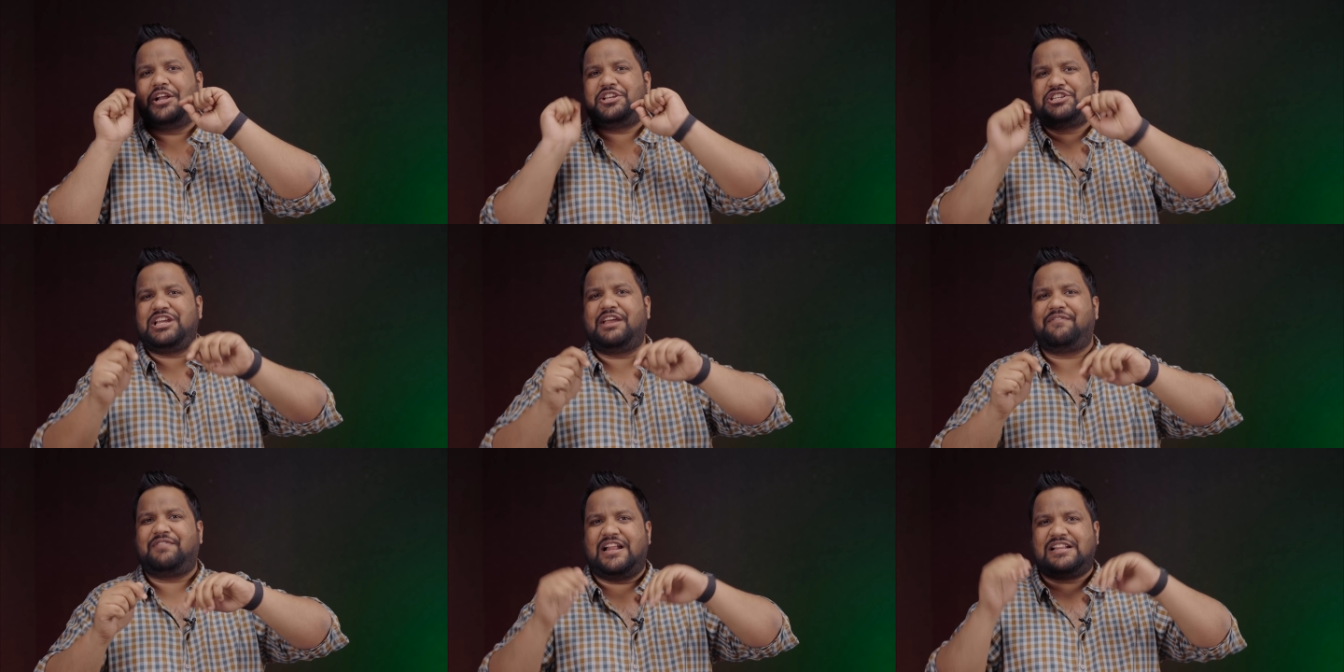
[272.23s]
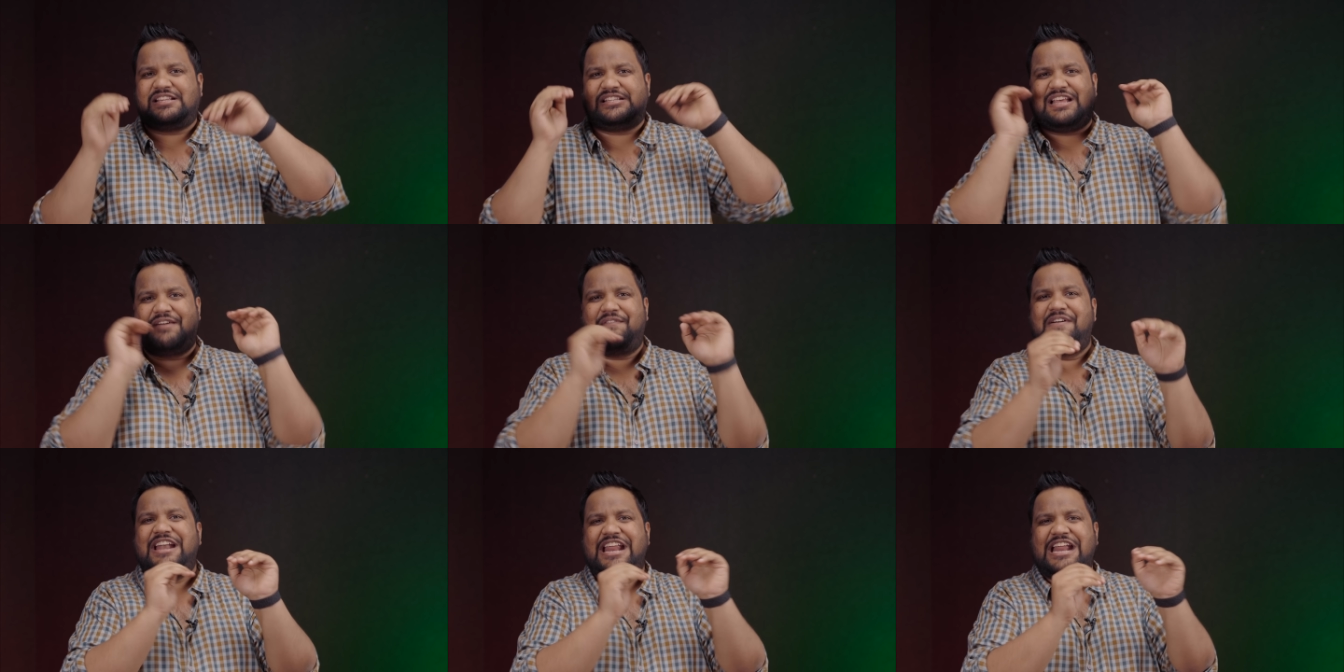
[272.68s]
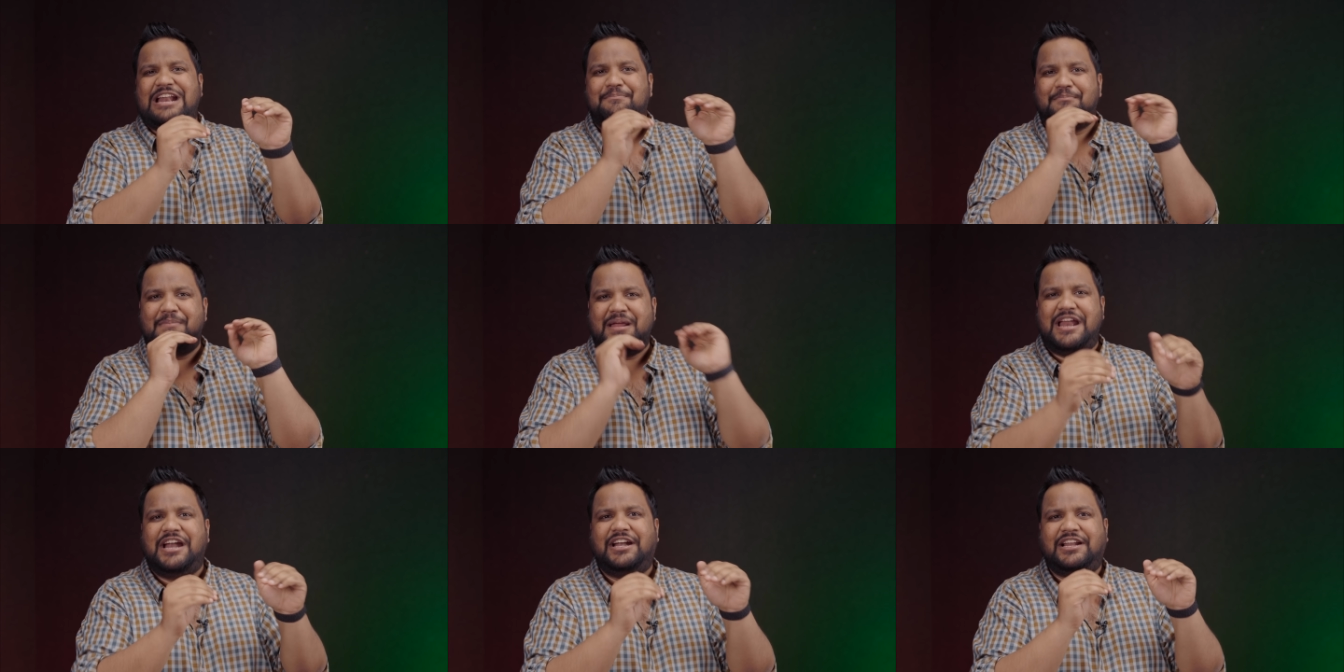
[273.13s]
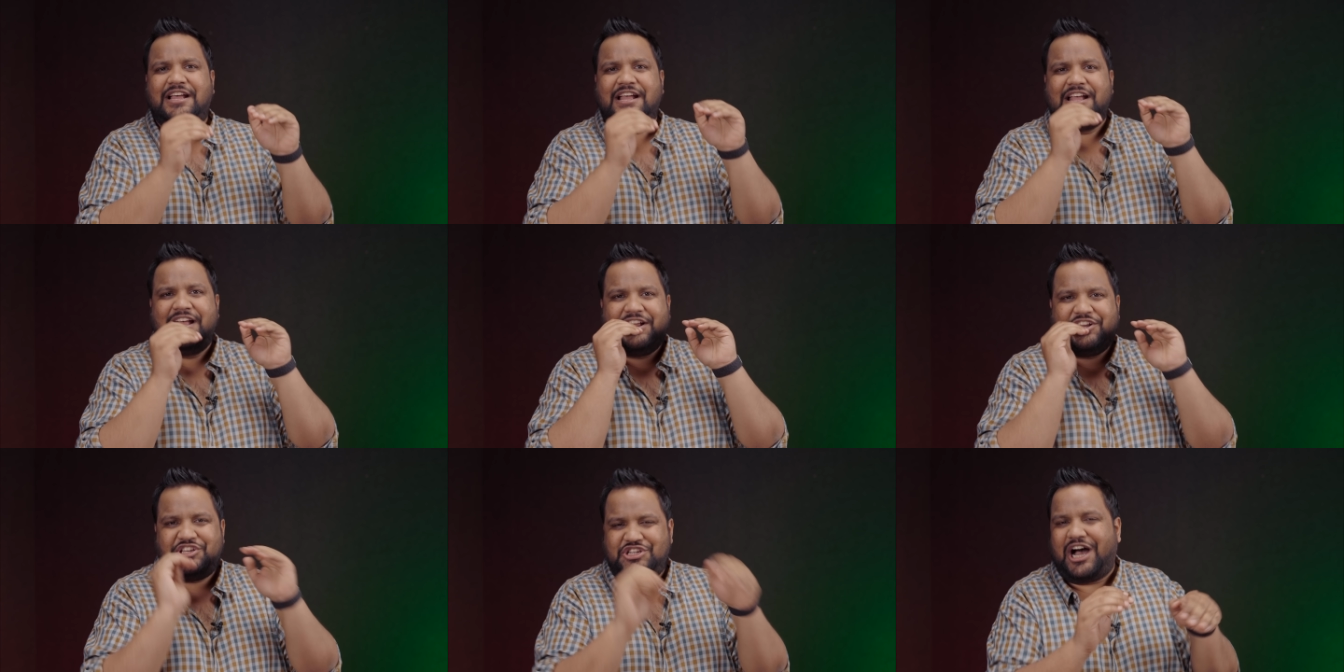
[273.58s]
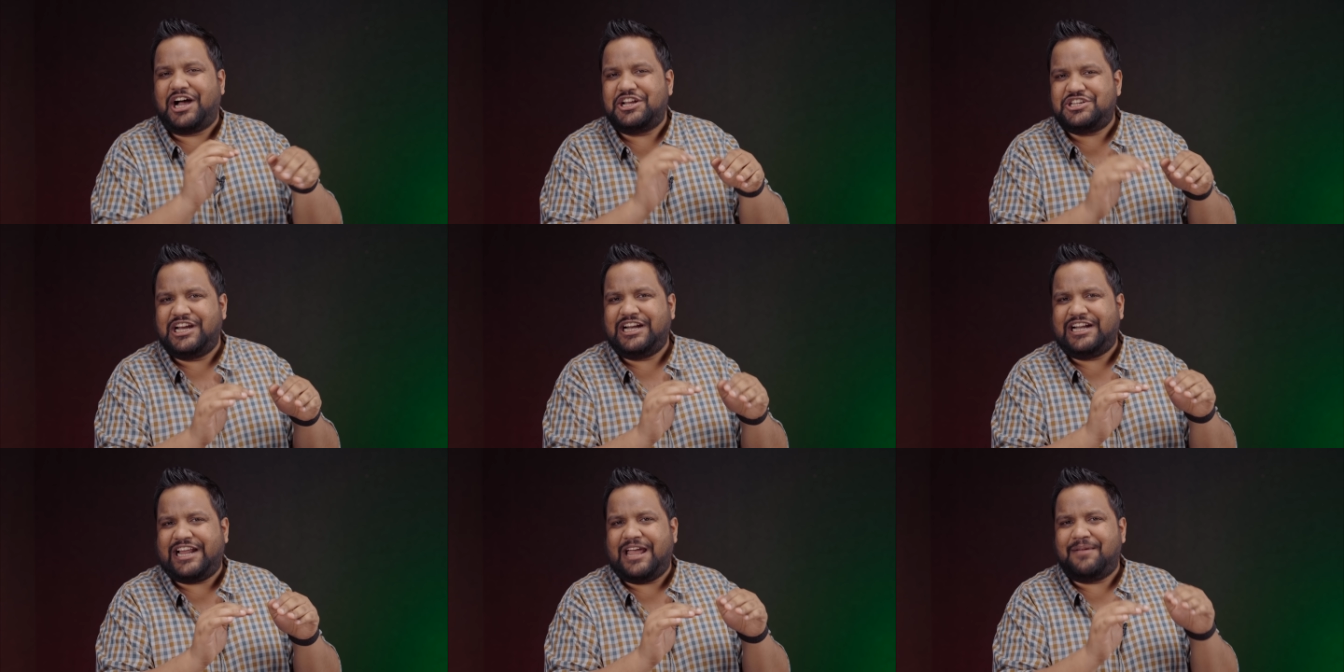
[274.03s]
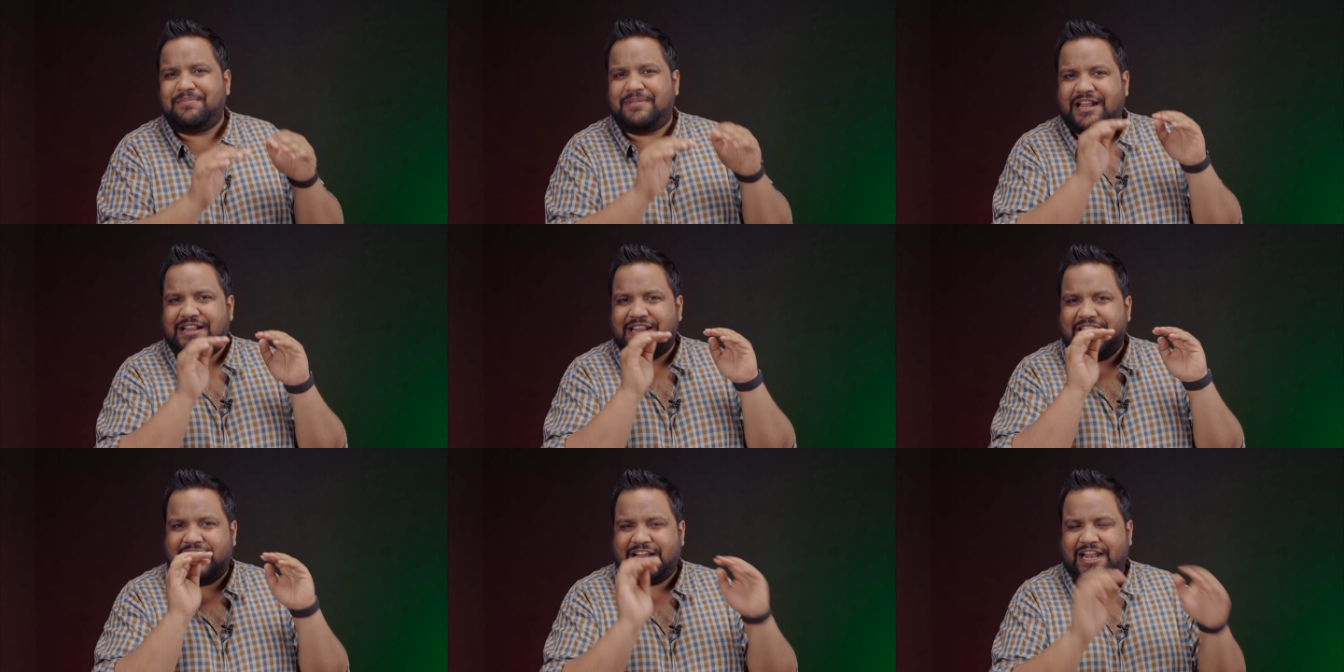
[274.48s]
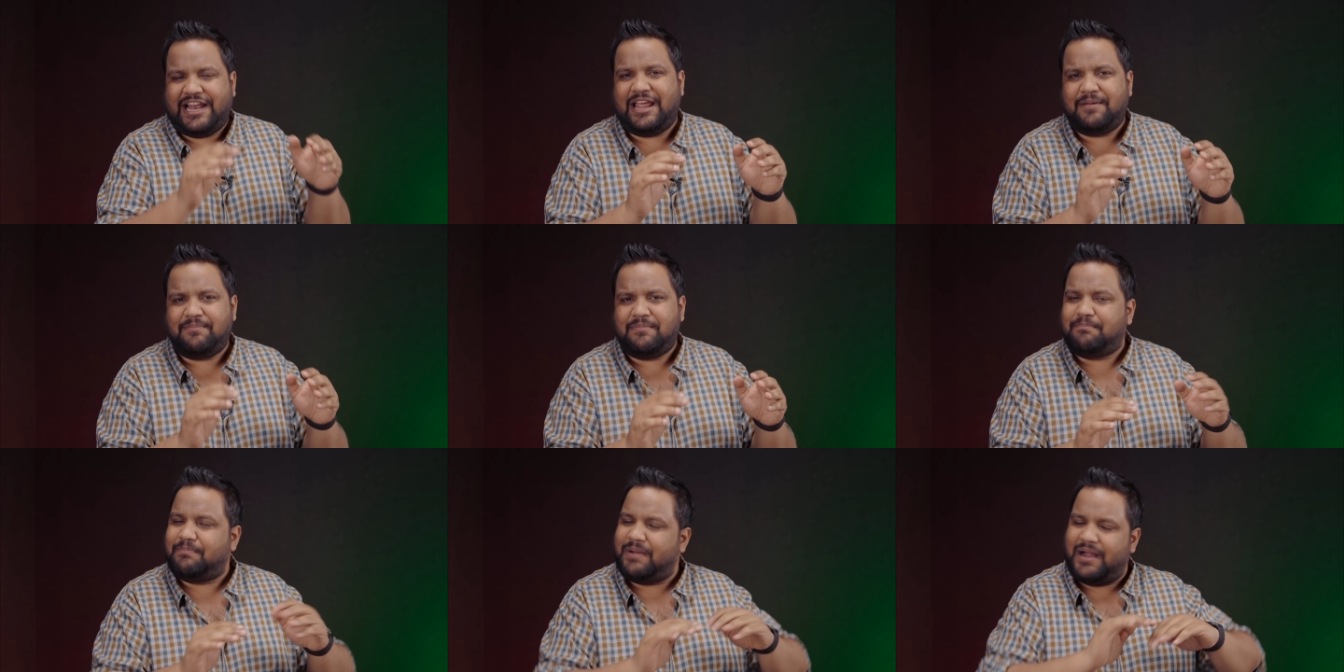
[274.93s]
achieve that 17 minute charging time that they claim,